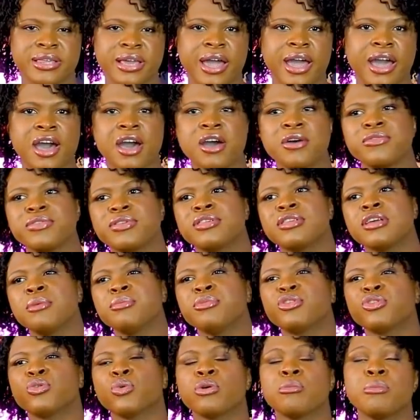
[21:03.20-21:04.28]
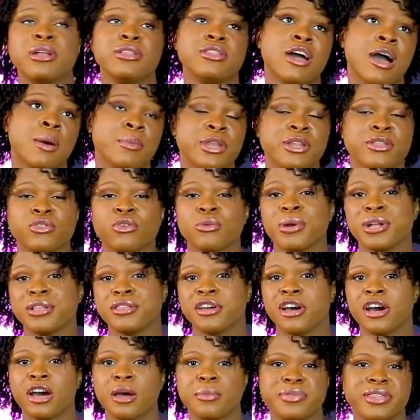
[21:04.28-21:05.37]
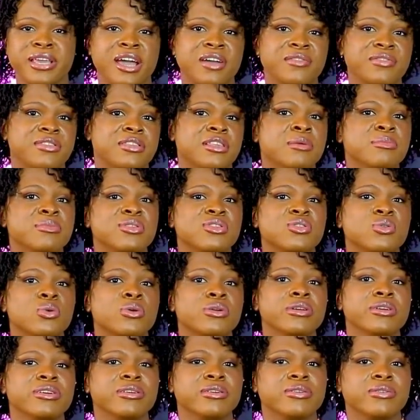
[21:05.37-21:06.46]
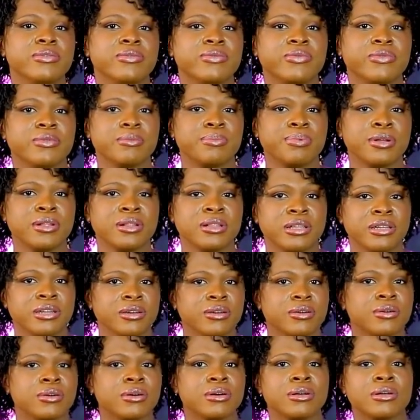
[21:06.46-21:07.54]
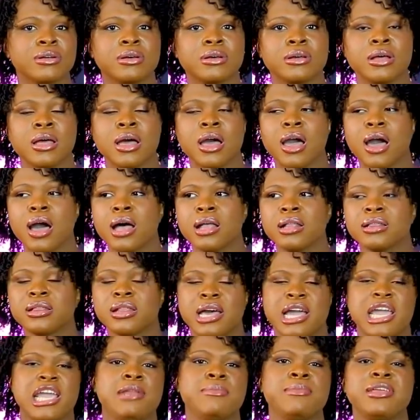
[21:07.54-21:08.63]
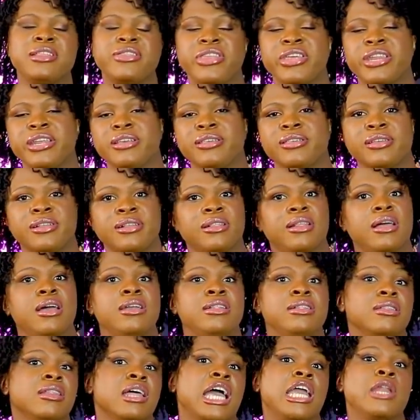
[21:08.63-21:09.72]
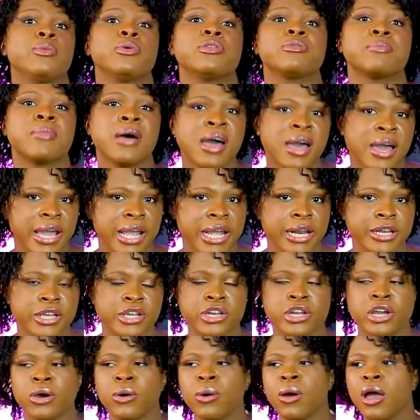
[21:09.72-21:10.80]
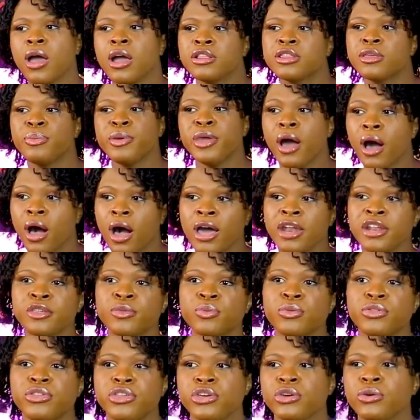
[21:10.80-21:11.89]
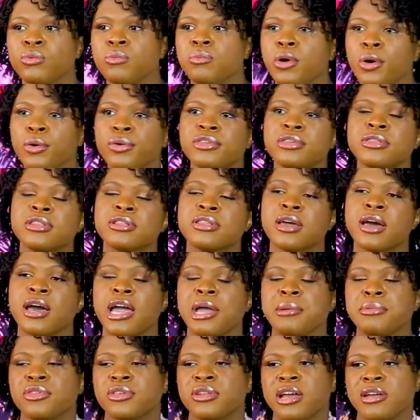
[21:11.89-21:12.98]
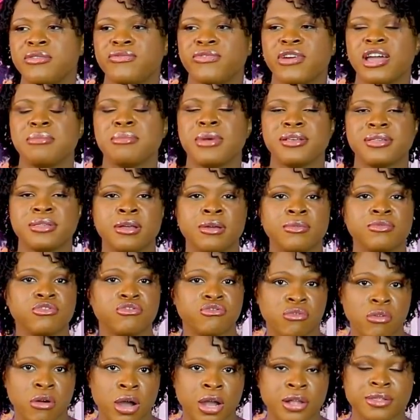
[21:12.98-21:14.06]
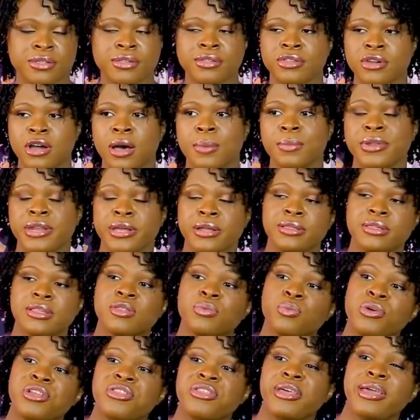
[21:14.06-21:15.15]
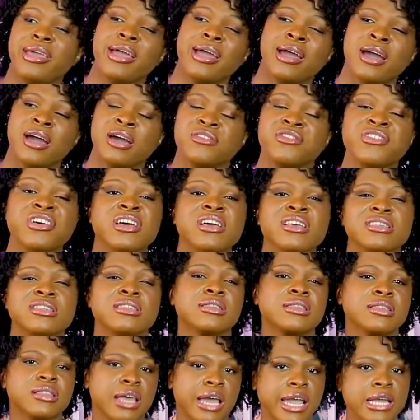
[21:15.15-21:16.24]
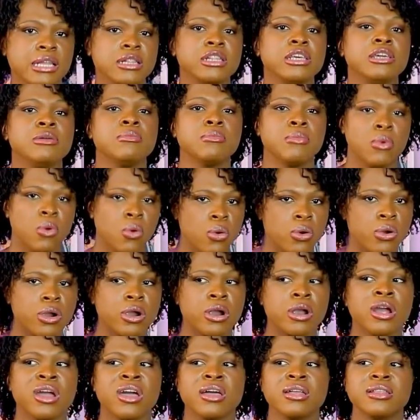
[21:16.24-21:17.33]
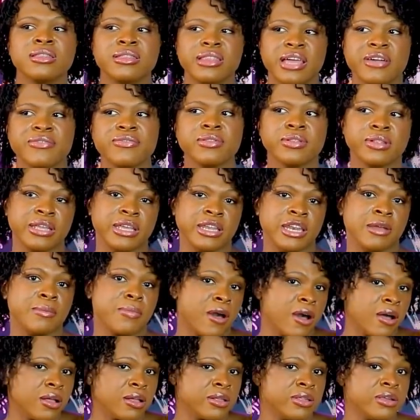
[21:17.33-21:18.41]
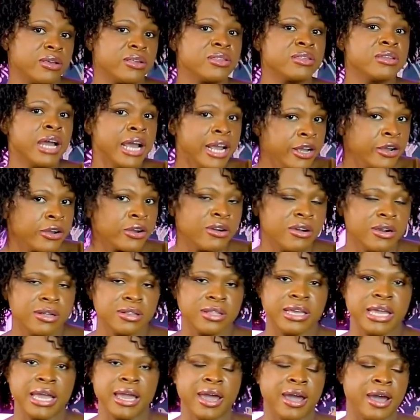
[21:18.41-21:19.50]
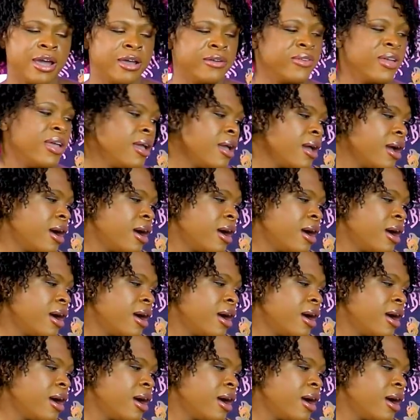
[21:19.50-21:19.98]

have some sort, my dominants or my tops have some sort of political alignment that is in line with mine. You know, to be honest with you, most of the times that I find myself drawn to dominance, it's when they have slightly more left-leaning politics than I currently have.